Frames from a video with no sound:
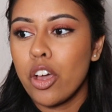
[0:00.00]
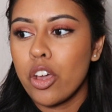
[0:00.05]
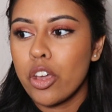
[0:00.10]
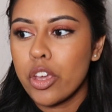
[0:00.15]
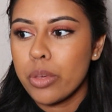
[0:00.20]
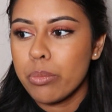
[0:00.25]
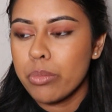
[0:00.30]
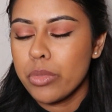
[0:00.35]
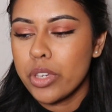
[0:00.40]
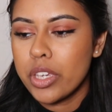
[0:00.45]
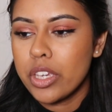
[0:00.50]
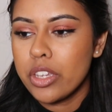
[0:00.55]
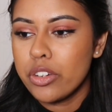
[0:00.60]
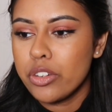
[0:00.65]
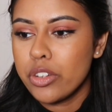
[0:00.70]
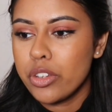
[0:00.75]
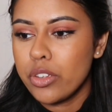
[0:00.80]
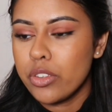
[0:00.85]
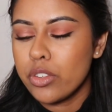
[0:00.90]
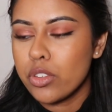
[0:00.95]
home you can
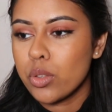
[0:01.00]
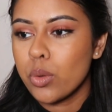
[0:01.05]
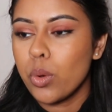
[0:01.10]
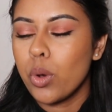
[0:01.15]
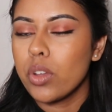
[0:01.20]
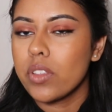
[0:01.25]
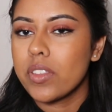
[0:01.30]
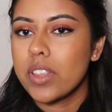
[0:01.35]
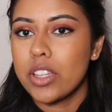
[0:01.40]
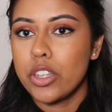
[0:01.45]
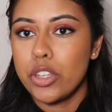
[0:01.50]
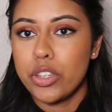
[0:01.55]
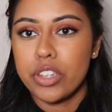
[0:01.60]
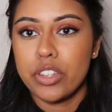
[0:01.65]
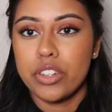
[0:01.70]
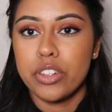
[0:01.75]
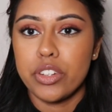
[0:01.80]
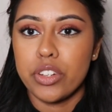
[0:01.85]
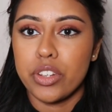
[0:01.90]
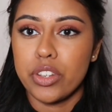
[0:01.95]
do squats and you
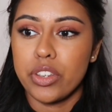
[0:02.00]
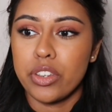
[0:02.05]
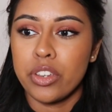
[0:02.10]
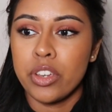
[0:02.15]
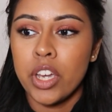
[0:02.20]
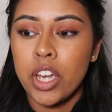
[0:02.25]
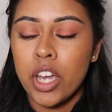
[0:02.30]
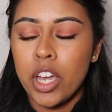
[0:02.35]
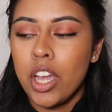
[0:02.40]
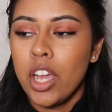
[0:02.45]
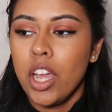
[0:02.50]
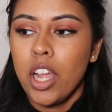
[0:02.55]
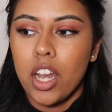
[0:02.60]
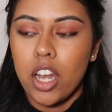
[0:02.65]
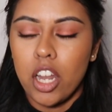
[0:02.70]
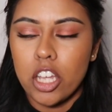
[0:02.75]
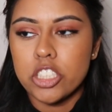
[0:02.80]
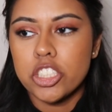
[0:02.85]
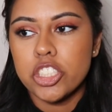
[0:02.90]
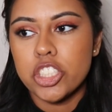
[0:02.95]
can do
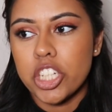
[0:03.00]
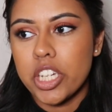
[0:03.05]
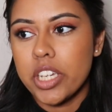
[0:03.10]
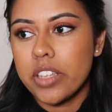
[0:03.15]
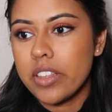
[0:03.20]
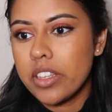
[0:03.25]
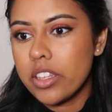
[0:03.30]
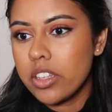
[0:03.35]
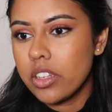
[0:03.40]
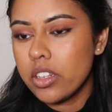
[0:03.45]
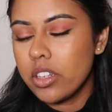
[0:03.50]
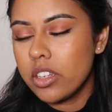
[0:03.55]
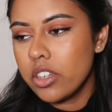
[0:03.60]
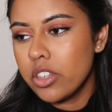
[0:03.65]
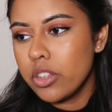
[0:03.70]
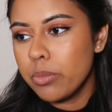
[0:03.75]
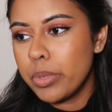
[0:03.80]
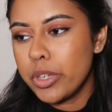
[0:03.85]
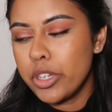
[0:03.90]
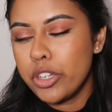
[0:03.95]
lunges,
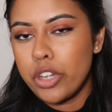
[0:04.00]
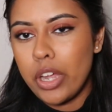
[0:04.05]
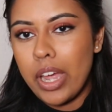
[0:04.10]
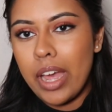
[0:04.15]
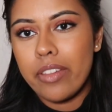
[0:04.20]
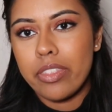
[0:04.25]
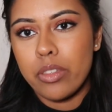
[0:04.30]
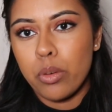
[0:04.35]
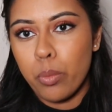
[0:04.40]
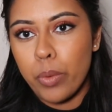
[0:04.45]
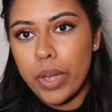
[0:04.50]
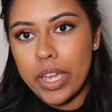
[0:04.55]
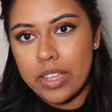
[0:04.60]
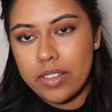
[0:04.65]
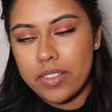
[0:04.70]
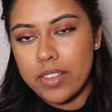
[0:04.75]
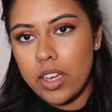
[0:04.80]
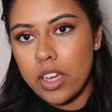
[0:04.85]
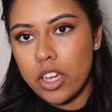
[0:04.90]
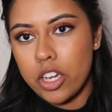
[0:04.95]
but you don't have the
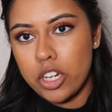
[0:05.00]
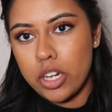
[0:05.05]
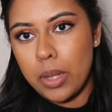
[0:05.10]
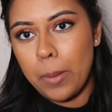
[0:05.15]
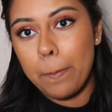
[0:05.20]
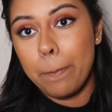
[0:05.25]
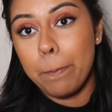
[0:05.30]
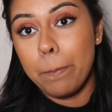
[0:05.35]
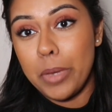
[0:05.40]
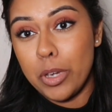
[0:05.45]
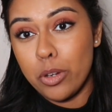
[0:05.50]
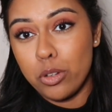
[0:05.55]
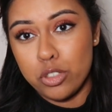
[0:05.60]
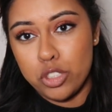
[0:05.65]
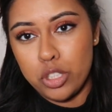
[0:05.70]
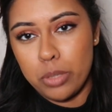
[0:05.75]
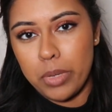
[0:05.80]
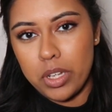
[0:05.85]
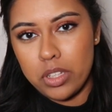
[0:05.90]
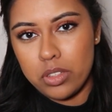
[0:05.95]
weights that are going to
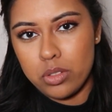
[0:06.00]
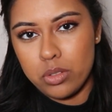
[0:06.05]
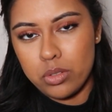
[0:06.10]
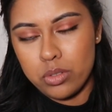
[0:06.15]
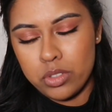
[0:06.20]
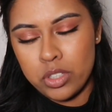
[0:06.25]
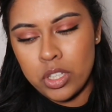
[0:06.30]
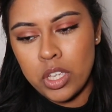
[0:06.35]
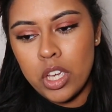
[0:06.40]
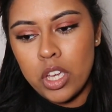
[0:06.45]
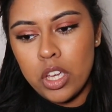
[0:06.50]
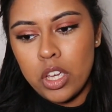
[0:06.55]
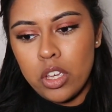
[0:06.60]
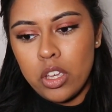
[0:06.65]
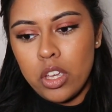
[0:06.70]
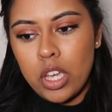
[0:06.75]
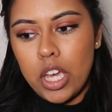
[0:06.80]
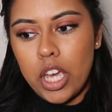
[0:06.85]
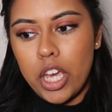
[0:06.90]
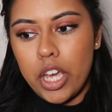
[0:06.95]
build your muscles.
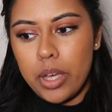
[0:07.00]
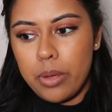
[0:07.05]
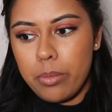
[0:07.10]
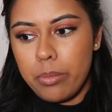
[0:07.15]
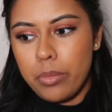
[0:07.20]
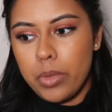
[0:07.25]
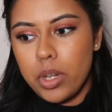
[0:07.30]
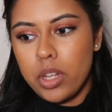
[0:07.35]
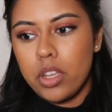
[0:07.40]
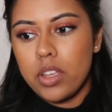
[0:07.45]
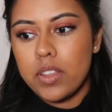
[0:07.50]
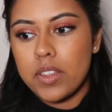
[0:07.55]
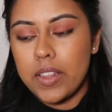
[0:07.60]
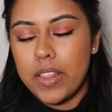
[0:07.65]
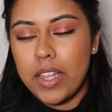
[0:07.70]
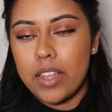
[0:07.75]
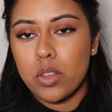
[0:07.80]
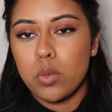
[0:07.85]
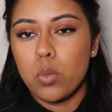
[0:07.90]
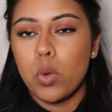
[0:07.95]
So
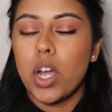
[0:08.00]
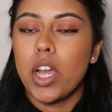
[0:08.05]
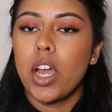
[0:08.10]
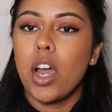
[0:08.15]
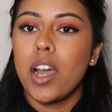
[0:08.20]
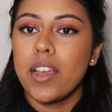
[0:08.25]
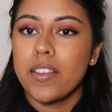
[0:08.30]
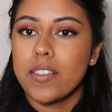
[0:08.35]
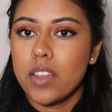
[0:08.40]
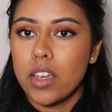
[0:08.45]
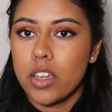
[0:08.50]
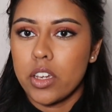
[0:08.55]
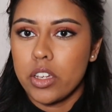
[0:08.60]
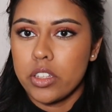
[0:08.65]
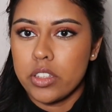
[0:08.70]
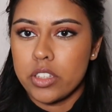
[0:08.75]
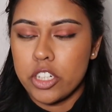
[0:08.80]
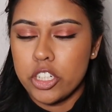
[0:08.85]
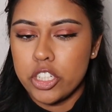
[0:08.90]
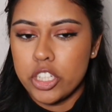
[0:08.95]
that's why I started
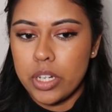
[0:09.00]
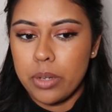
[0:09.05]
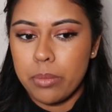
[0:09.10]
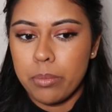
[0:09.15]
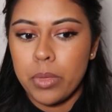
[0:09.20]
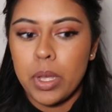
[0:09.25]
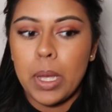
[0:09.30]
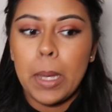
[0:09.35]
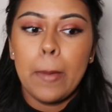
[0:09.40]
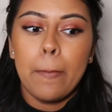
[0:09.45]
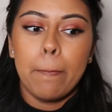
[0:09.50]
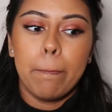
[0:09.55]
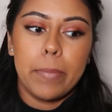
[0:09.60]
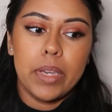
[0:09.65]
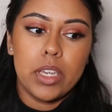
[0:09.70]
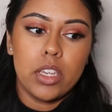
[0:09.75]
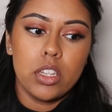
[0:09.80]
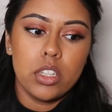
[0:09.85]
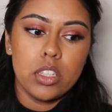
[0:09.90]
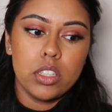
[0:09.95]
going to the gym,
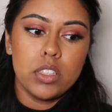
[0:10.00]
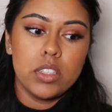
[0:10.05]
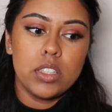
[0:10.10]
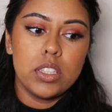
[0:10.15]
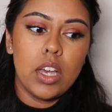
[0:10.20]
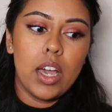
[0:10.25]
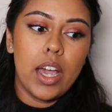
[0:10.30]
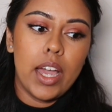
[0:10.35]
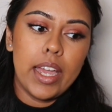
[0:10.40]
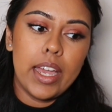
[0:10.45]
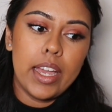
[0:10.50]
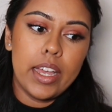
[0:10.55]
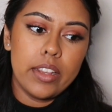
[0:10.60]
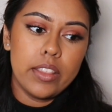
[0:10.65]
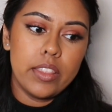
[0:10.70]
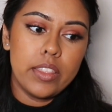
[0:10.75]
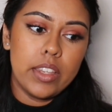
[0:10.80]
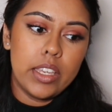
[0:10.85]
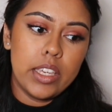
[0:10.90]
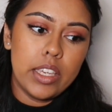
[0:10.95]
because I
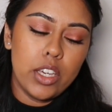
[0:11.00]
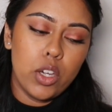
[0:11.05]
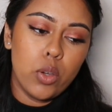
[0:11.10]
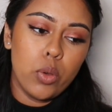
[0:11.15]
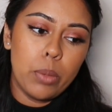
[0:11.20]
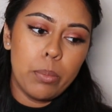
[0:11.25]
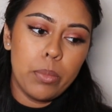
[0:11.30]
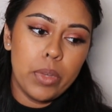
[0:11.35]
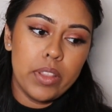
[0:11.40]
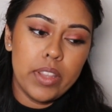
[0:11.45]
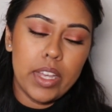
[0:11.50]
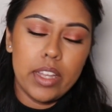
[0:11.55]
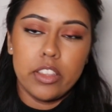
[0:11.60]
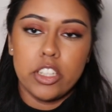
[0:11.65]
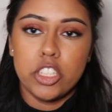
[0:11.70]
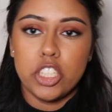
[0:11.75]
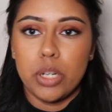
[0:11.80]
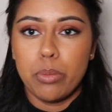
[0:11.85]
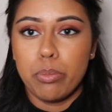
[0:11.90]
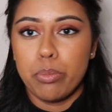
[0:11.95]
had the equipment that
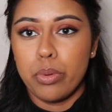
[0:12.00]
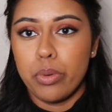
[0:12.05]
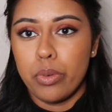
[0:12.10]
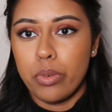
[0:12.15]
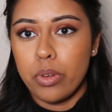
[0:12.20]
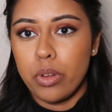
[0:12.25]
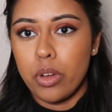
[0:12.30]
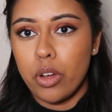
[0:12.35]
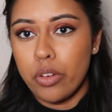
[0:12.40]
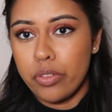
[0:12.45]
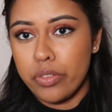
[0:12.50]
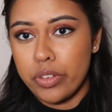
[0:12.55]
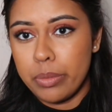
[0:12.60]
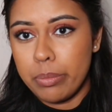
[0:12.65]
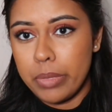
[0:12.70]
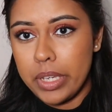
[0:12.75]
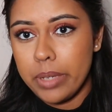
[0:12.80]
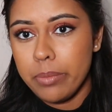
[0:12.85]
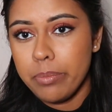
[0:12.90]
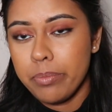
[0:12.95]
the gym offered
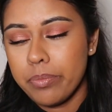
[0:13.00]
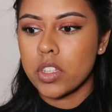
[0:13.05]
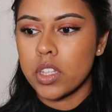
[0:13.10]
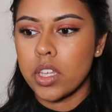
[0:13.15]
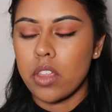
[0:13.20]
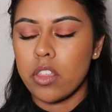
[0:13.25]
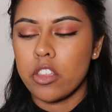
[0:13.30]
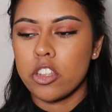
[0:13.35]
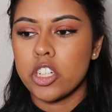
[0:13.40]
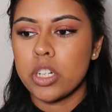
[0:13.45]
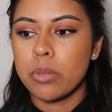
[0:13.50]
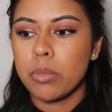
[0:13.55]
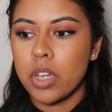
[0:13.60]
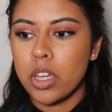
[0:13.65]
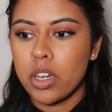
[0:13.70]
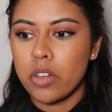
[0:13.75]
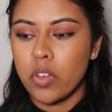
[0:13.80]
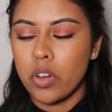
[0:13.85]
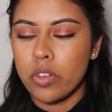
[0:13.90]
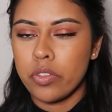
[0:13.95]
me. So yeah, the gym
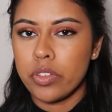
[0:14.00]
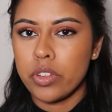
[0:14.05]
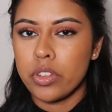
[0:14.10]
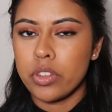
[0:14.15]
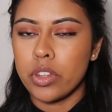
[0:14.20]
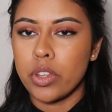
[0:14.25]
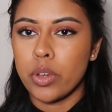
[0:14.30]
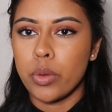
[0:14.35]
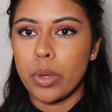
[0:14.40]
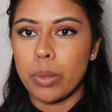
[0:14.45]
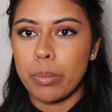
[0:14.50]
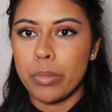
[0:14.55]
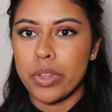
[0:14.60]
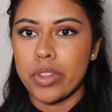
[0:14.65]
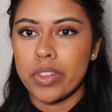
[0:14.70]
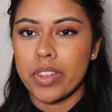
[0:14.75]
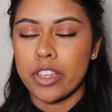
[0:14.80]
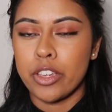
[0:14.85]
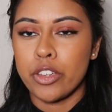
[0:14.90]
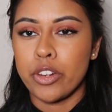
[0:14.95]
kind of offers you
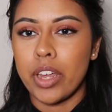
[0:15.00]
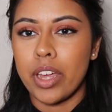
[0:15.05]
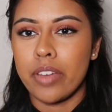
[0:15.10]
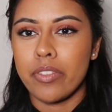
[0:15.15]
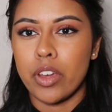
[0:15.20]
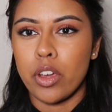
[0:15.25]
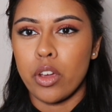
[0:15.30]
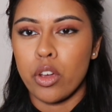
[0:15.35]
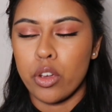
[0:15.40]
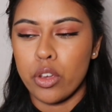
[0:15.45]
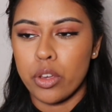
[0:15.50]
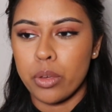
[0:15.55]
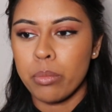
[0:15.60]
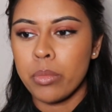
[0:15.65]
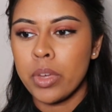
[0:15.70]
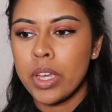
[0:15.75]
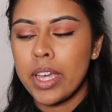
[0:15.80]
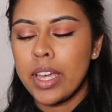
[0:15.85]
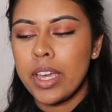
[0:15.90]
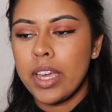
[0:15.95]
equipment that you don't have at
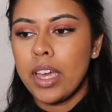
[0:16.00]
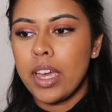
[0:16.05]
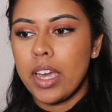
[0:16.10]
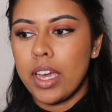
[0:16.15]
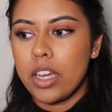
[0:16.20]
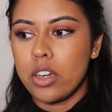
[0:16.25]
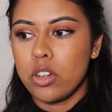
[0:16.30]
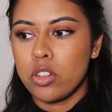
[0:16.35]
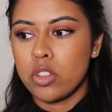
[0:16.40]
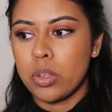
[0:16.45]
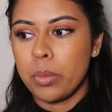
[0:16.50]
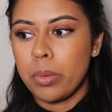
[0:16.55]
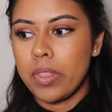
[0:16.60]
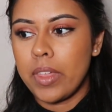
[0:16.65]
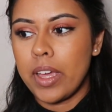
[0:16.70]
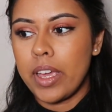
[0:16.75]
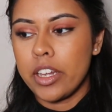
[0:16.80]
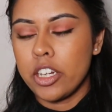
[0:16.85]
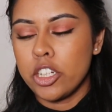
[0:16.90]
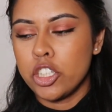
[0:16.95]
home. And on top of
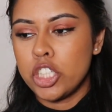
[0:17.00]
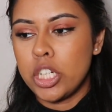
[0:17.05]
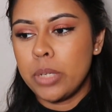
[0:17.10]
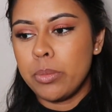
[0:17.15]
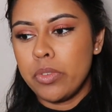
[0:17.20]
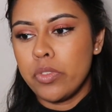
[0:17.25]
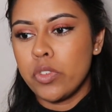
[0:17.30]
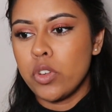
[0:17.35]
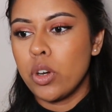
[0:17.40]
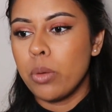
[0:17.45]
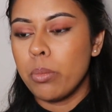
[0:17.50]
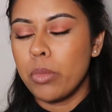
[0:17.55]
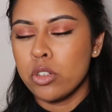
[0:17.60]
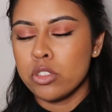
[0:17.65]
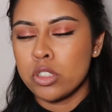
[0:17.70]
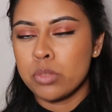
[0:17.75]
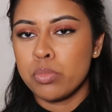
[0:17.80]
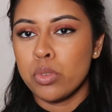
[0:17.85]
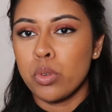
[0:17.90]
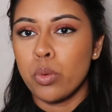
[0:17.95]
that, in the gym, you've got
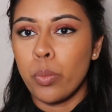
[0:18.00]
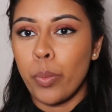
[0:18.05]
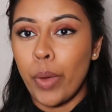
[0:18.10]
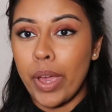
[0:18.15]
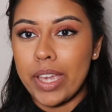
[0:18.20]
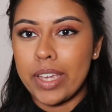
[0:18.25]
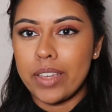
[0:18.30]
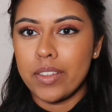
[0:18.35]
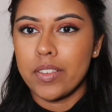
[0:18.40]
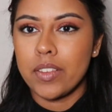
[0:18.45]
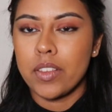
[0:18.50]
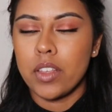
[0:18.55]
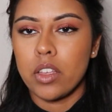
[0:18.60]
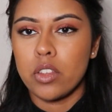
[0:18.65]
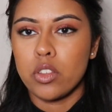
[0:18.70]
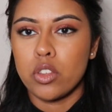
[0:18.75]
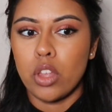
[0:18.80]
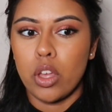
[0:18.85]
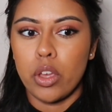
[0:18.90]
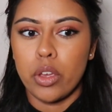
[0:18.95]
multiple weights.
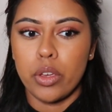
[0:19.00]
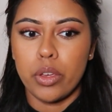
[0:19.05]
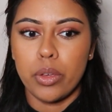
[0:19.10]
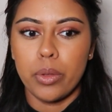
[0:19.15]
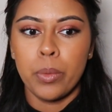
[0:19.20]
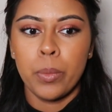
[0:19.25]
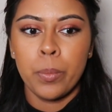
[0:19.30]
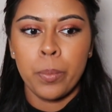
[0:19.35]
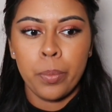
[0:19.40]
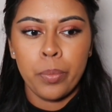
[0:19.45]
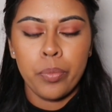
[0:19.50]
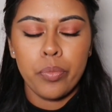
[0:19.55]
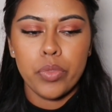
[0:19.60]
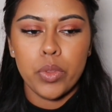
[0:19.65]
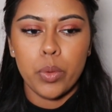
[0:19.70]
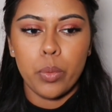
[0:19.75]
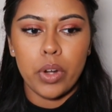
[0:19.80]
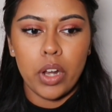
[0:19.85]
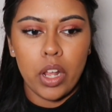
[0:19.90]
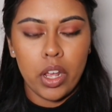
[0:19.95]
So
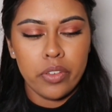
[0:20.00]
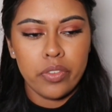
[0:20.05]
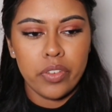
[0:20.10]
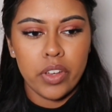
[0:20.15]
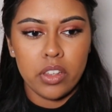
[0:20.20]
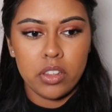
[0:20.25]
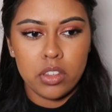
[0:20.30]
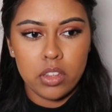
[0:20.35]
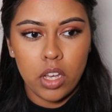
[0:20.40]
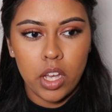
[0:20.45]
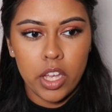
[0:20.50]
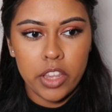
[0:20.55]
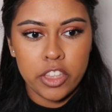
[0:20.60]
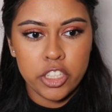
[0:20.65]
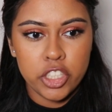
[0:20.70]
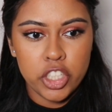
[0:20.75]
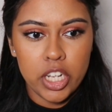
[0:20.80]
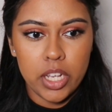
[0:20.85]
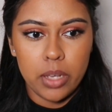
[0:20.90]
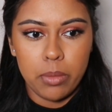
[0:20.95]
when I first started
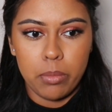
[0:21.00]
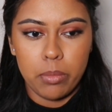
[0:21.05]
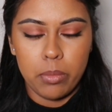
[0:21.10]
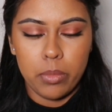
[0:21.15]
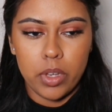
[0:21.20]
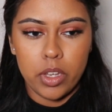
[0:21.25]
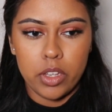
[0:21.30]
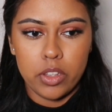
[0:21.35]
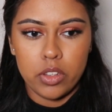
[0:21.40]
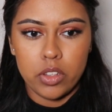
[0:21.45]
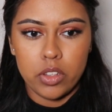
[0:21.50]
the gym,